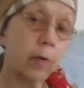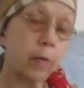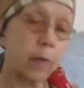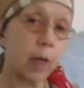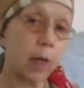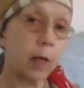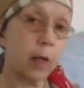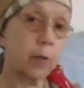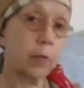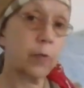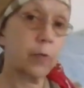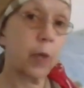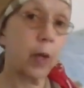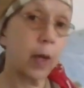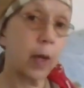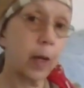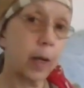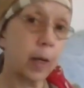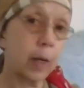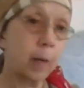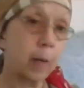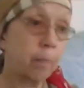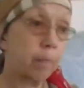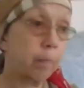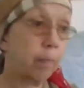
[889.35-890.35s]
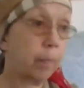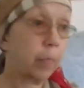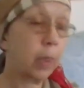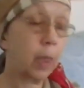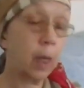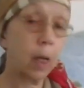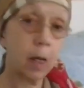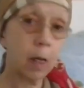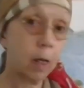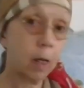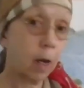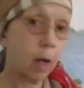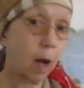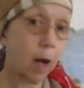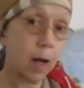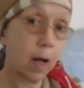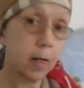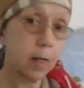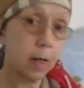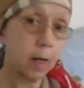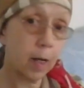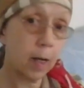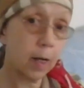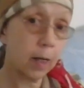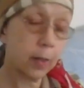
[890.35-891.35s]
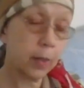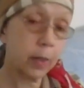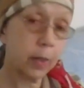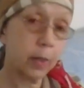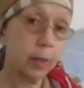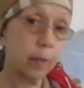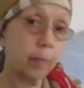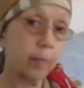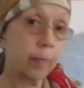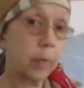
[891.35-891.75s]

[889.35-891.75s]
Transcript: things like conduct,